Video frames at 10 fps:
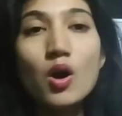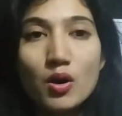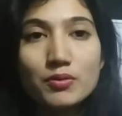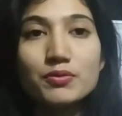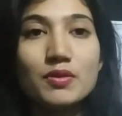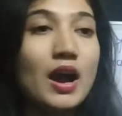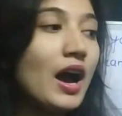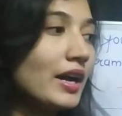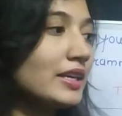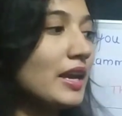of,
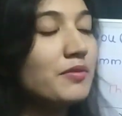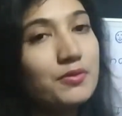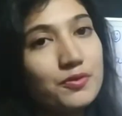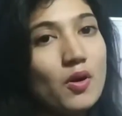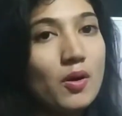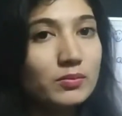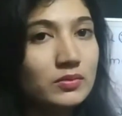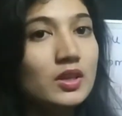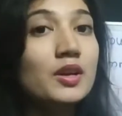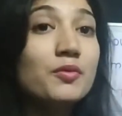I am from.
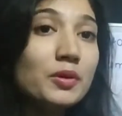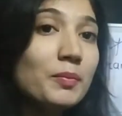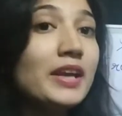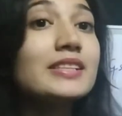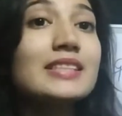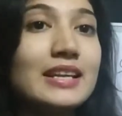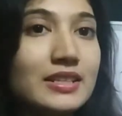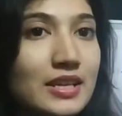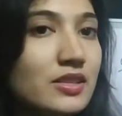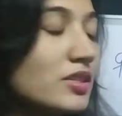We make
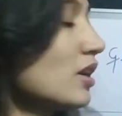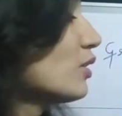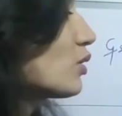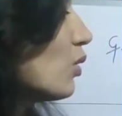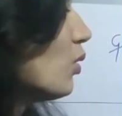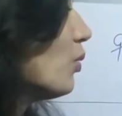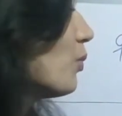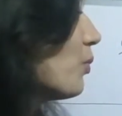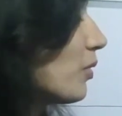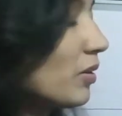sentence. So
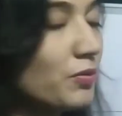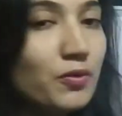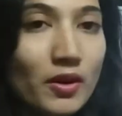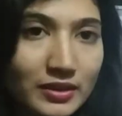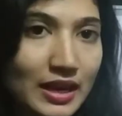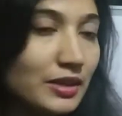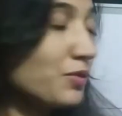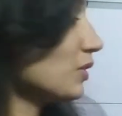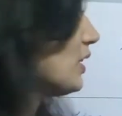for that we